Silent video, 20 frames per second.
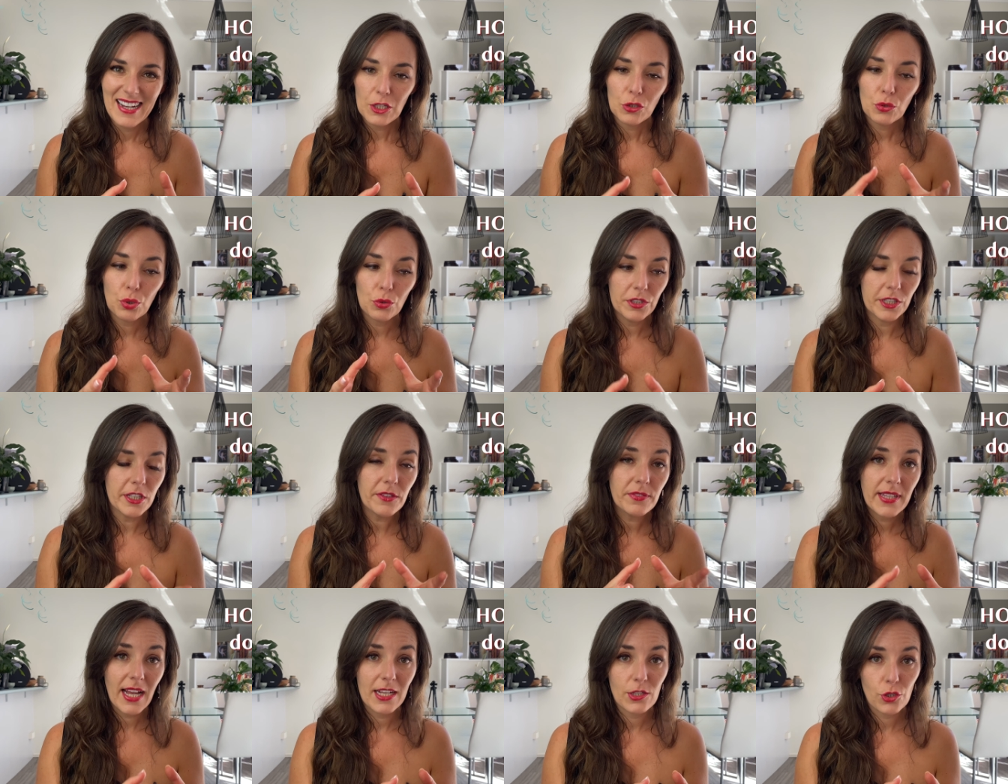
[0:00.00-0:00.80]
To
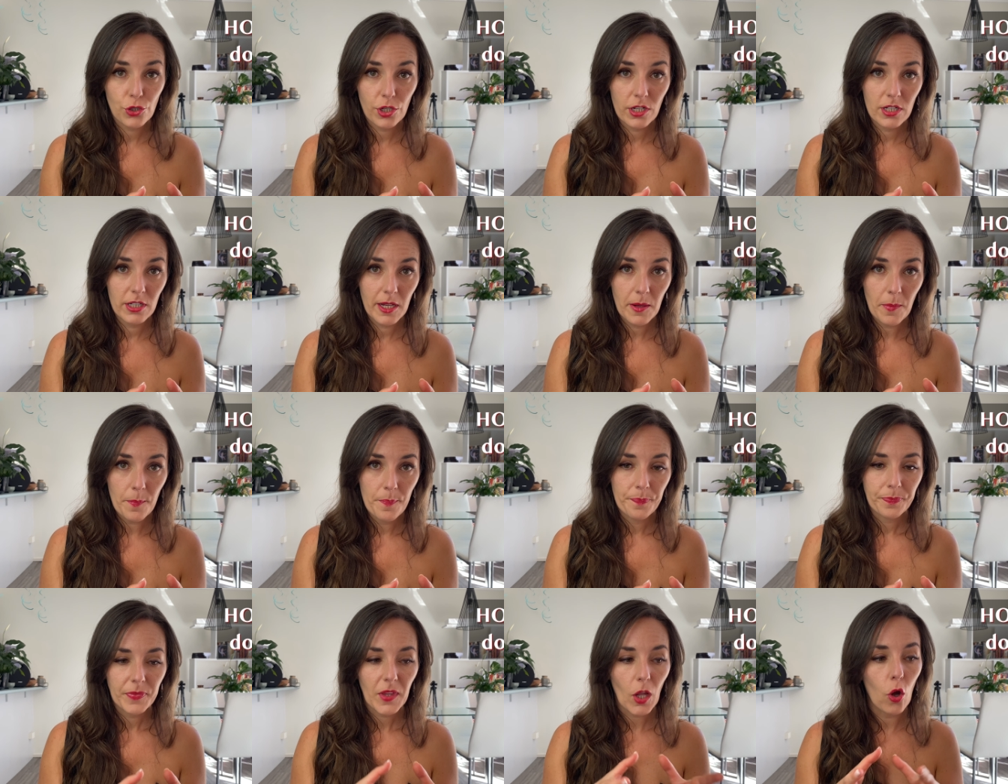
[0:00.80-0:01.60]
live tantrically,
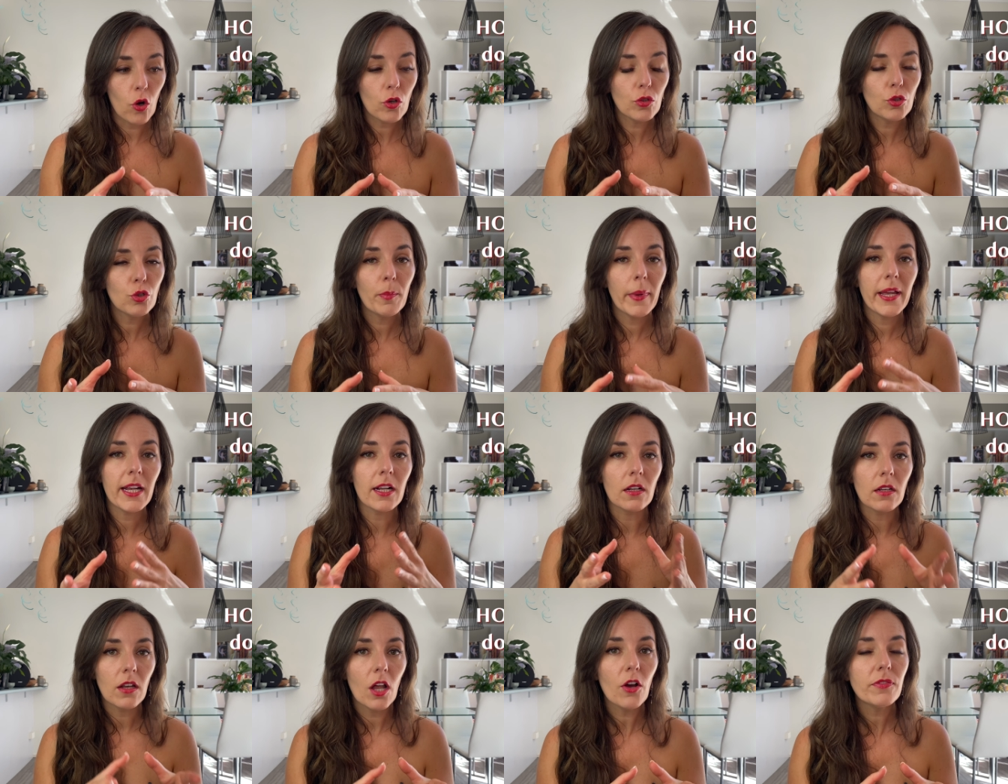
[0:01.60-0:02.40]
or to make
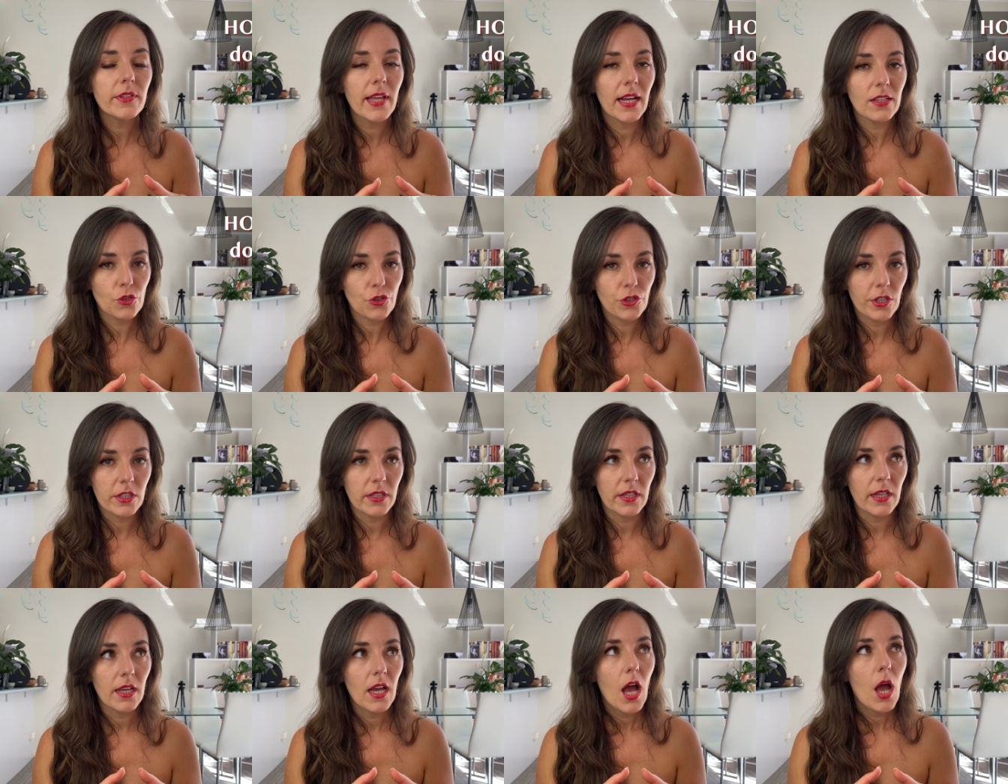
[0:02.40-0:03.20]
love
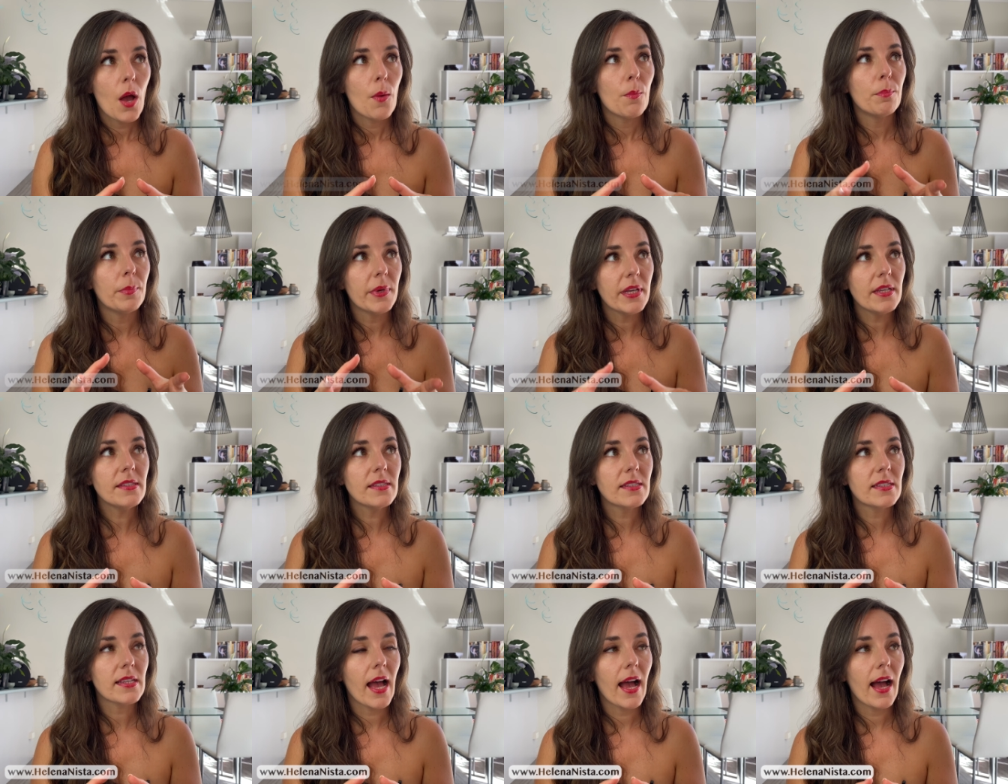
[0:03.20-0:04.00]
tantrically
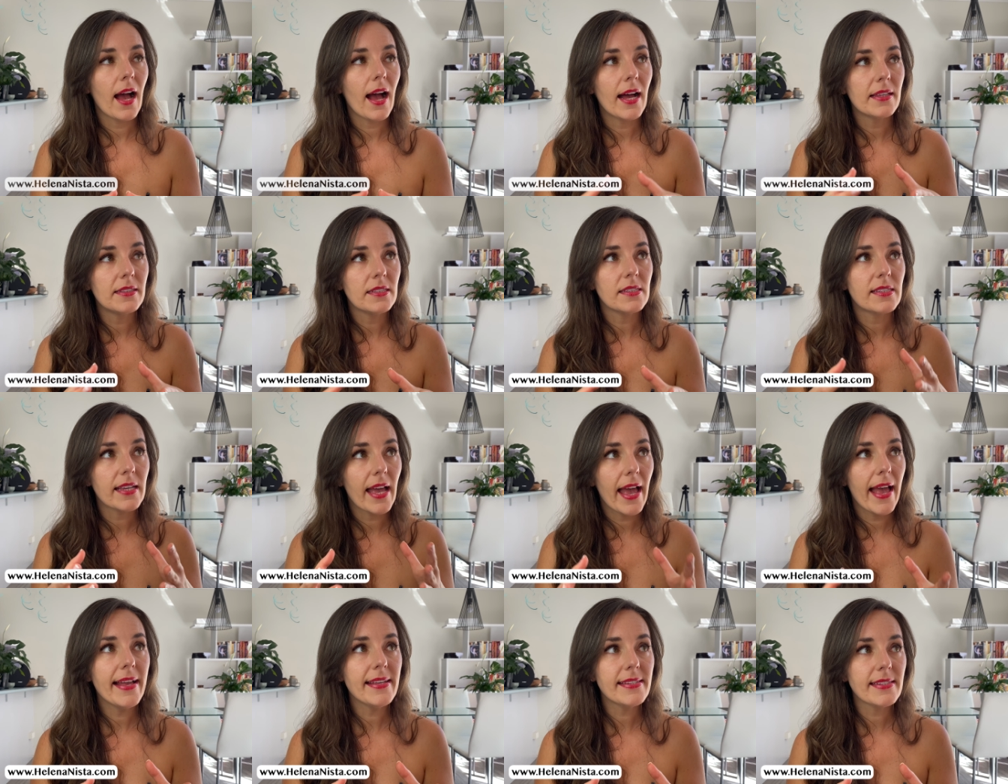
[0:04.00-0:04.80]
means at its
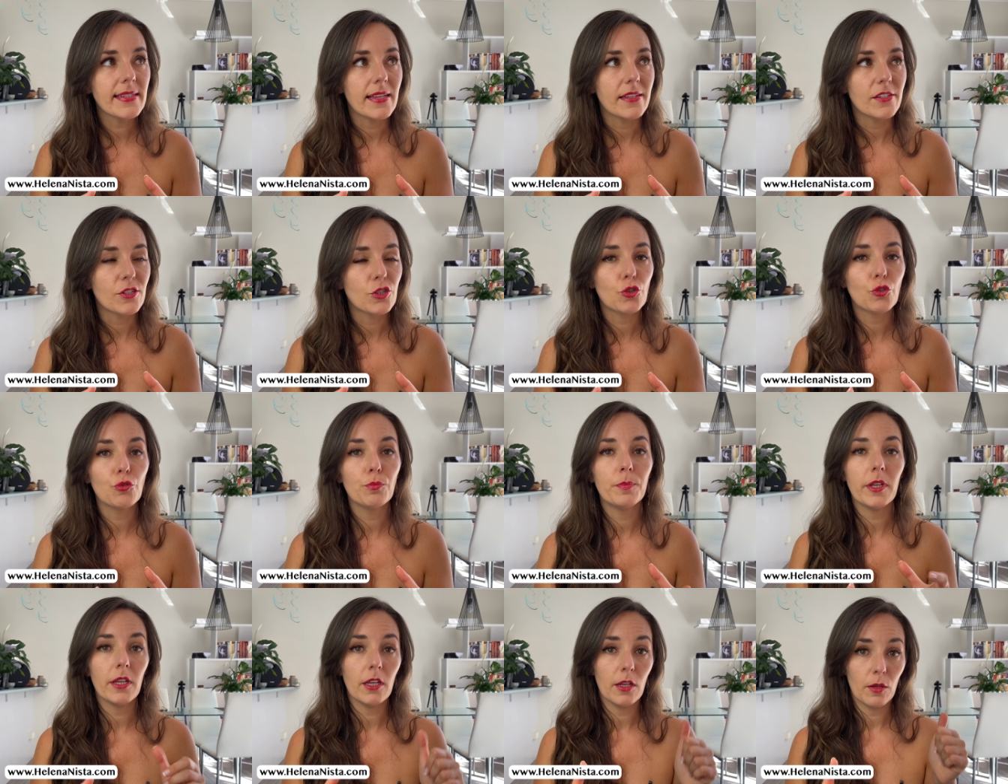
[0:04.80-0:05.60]
essence to
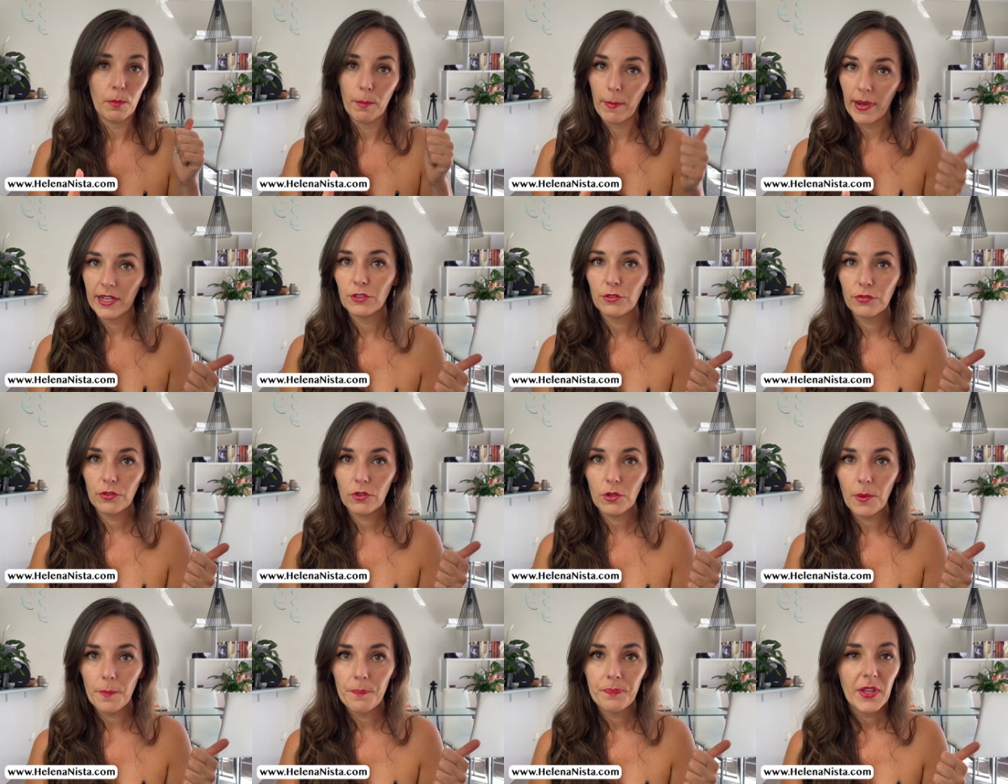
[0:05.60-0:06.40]
be
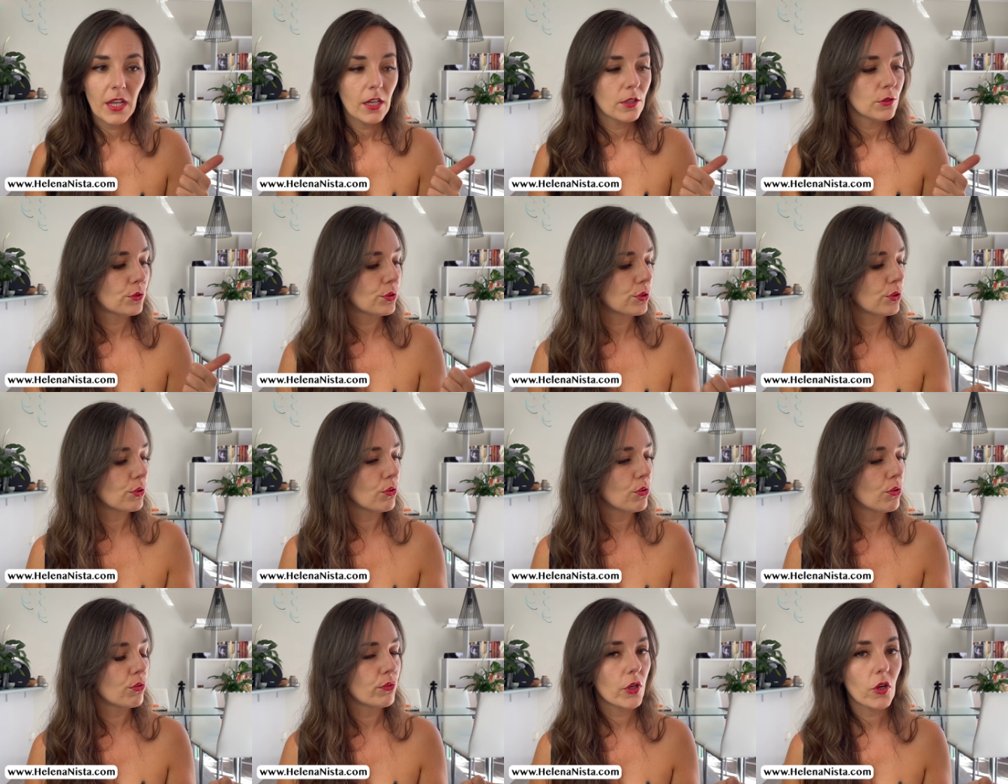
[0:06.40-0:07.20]
mindful,
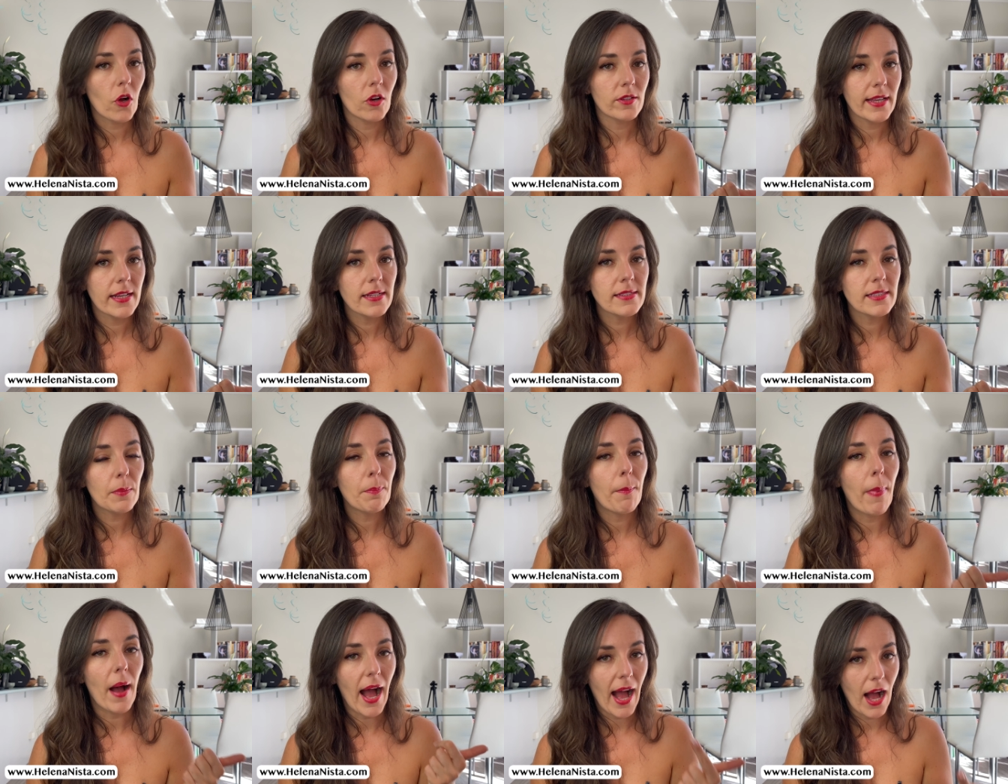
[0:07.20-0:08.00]
to recognize the
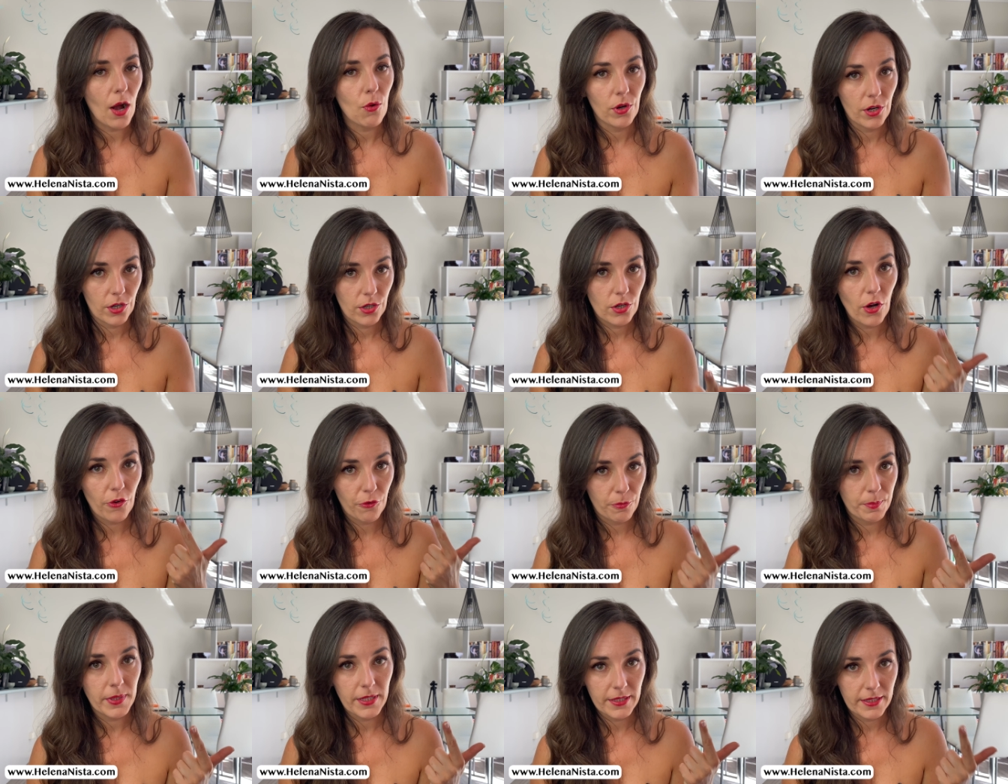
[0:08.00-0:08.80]
power
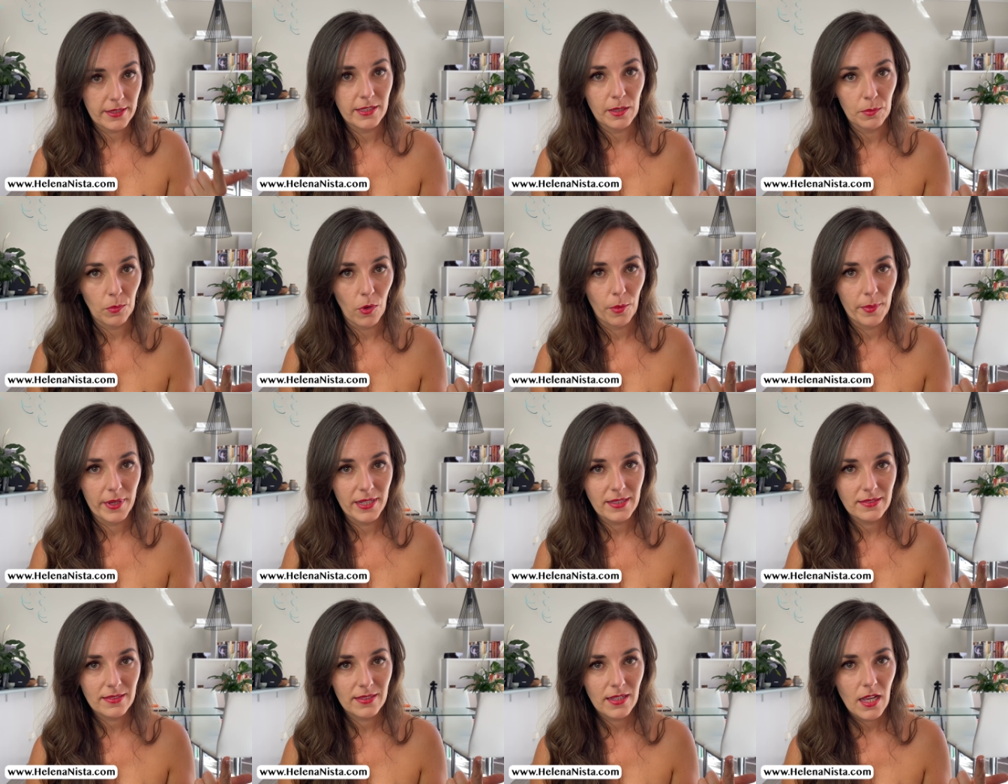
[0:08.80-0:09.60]
of being in the
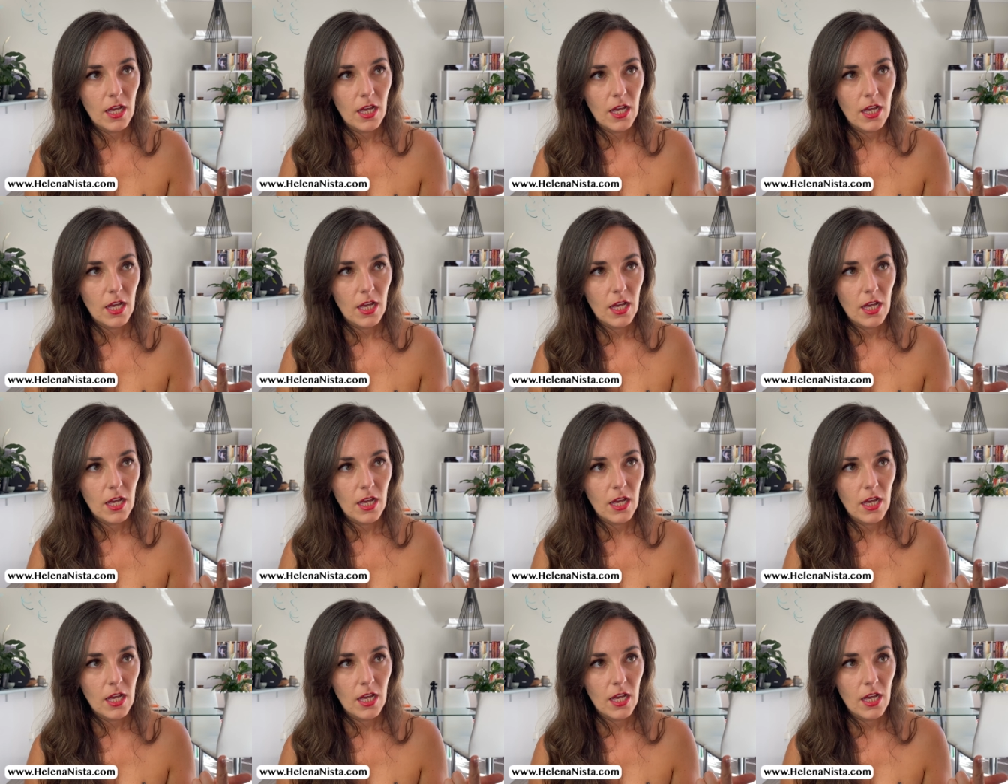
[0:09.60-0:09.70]
moment,